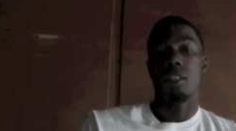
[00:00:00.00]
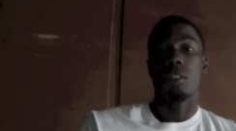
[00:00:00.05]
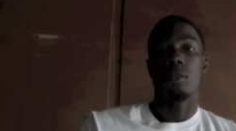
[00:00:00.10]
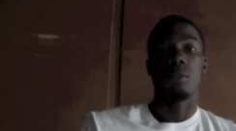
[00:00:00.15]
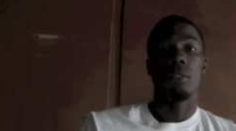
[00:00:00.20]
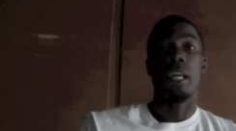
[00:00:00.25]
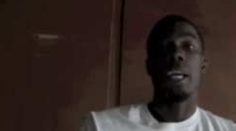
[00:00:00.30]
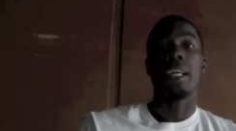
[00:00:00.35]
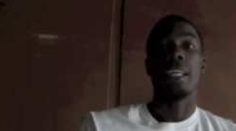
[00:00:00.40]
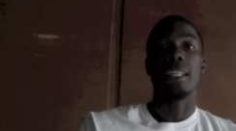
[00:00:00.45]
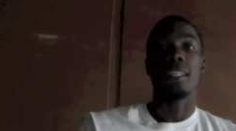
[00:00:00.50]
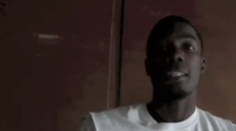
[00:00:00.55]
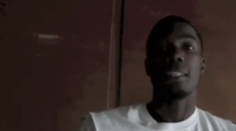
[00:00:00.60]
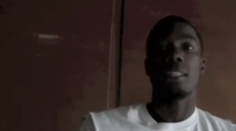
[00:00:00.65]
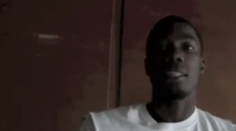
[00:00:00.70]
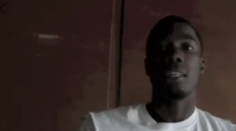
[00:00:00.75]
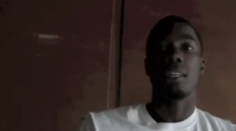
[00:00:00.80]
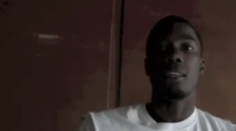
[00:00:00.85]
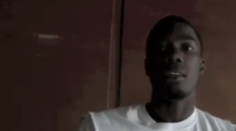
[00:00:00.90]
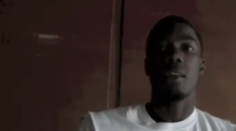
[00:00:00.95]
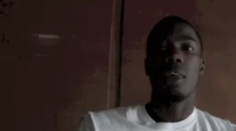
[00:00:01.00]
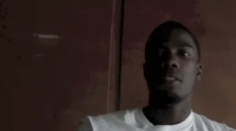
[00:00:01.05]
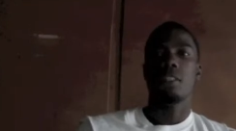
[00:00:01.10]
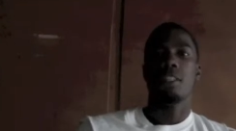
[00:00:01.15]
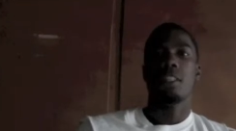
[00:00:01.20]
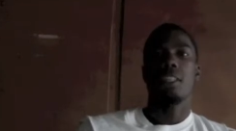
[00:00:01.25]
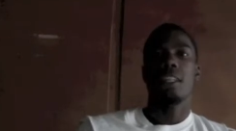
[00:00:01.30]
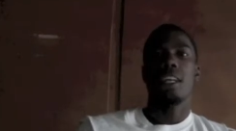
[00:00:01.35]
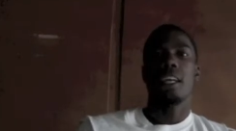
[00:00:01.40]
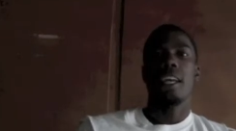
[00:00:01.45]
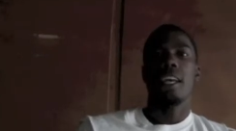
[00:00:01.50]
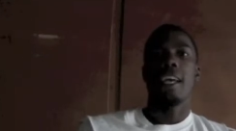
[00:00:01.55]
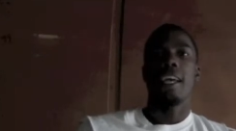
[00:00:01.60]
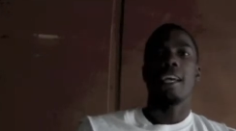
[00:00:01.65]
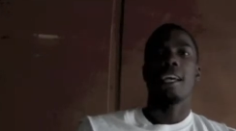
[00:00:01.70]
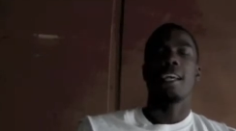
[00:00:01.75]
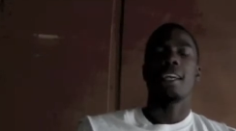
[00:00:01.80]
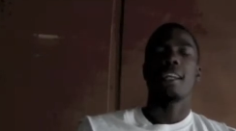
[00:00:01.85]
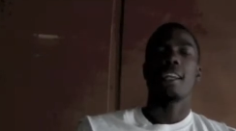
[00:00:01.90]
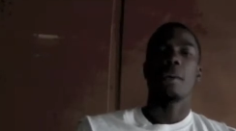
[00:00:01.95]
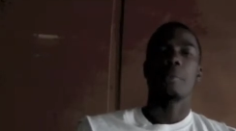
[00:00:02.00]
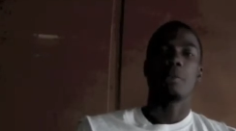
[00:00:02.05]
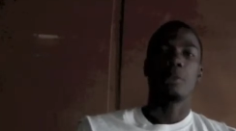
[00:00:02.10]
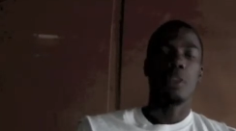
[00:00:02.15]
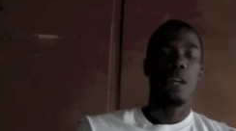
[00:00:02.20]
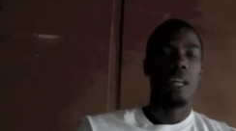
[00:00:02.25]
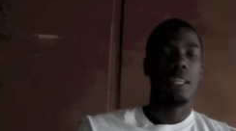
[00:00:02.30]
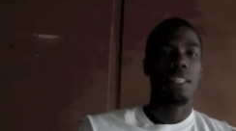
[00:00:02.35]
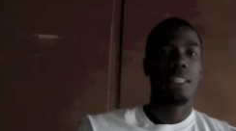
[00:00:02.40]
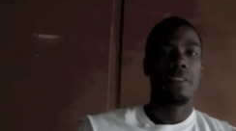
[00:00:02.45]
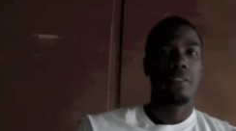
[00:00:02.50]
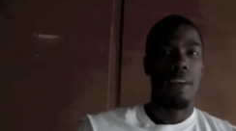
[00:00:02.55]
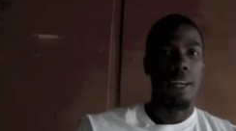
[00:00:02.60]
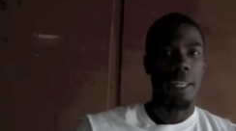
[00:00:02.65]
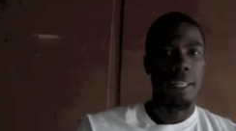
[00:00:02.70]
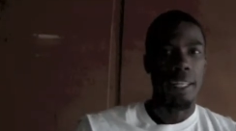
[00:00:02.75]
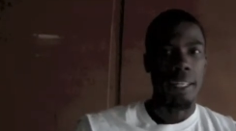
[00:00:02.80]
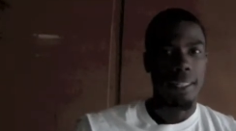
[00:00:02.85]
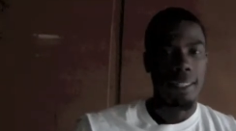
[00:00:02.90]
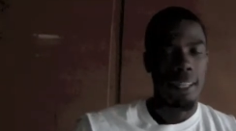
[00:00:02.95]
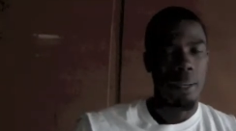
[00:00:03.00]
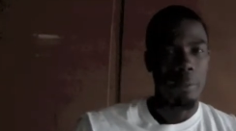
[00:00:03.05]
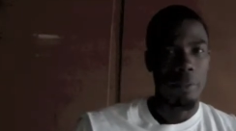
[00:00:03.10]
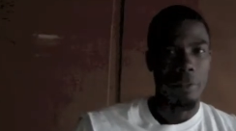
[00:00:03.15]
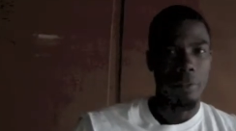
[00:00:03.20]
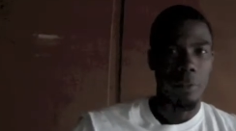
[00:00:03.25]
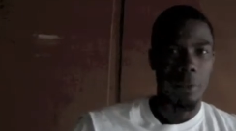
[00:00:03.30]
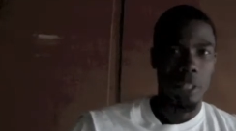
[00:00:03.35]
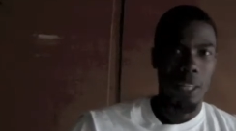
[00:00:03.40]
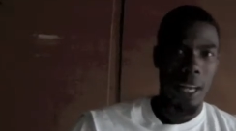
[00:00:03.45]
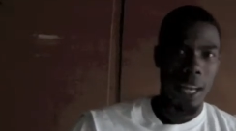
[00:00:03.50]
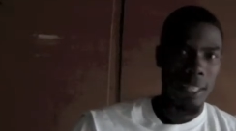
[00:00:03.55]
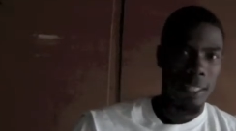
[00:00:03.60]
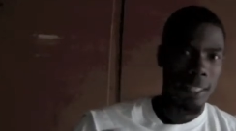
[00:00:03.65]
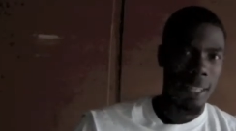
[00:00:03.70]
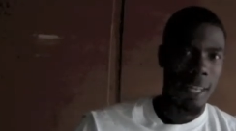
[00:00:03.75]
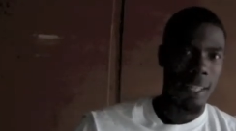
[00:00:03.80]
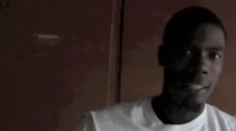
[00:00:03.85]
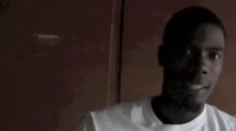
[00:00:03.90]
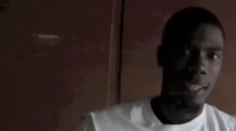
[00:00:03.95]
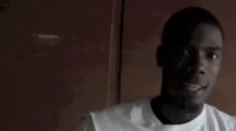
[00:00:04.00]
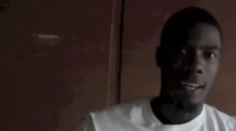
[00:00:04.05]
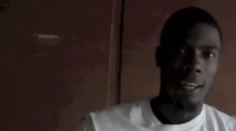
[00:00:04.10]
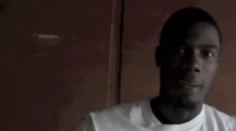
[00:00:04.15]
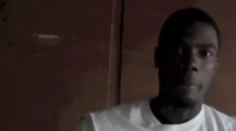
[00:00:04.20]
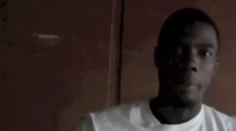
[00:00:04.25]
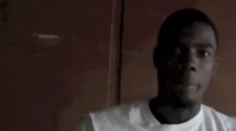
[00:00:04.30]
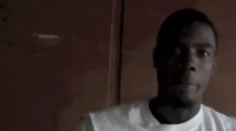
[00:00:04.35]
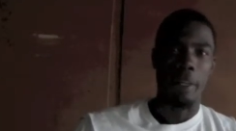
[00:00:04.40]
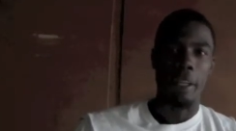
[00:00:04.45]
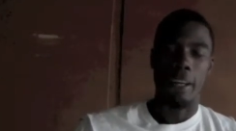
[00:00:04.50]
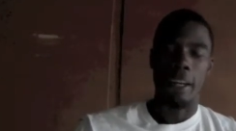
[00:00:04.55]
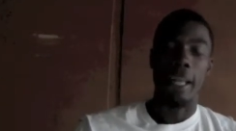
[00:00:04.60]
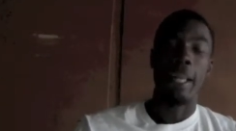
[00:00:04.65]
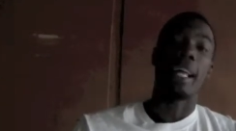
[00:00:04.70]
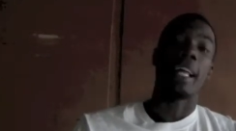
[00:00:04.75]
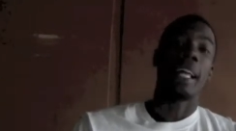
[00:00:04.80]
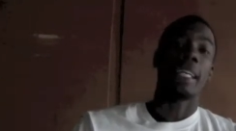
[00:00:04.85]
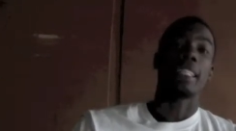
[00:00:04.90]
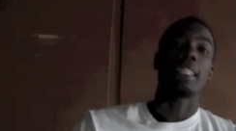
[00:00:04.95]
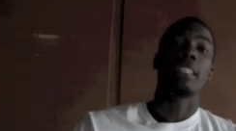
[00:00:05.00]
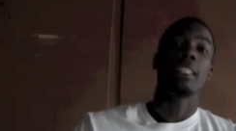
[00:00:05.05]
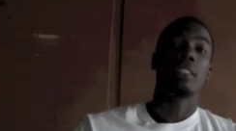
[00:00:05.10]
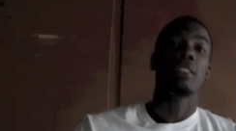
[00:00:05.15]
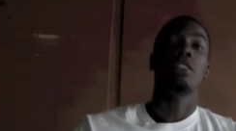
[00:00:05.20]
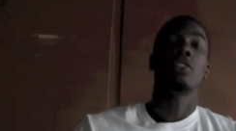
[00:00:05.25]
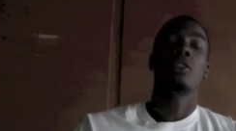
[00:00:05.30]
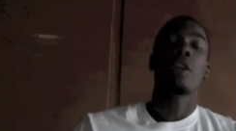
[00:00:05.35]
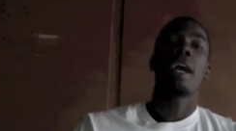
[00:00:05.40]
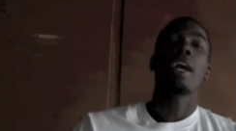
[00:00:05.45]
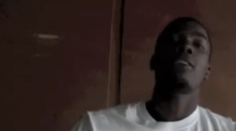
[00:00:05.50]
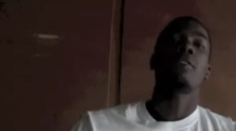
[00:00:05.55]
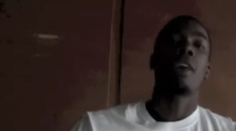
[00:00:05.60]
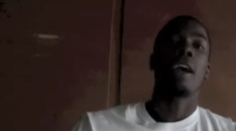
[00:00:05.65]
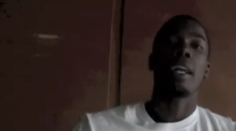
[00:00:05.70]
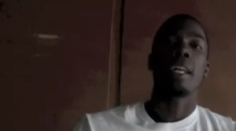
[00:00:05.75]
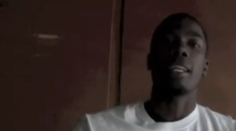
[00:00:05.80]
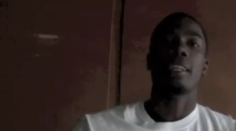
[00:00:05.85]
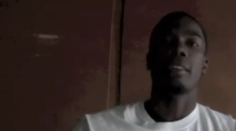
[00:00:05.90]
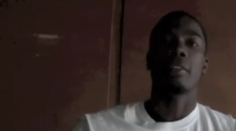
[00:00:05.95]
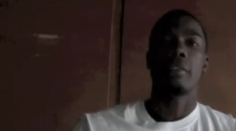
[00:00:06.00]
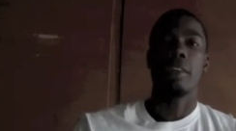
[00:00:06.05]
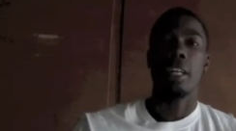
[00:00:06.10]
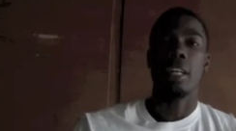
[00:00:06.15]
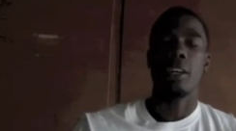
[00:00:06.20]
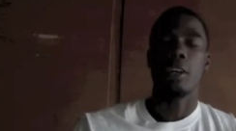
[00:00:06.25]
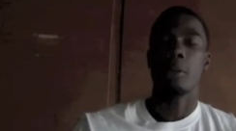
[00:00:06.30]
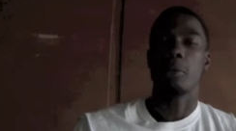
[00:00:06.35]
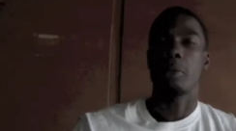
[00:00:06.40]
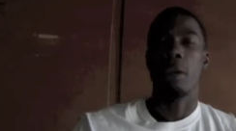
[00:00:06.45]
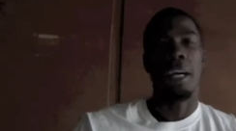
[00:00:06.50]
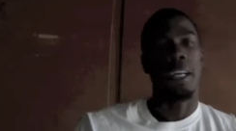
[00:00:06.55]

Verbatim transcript: you take it. You know. And I'm trying to see if I can get something for you guys next time. I mean, I actually track riding video.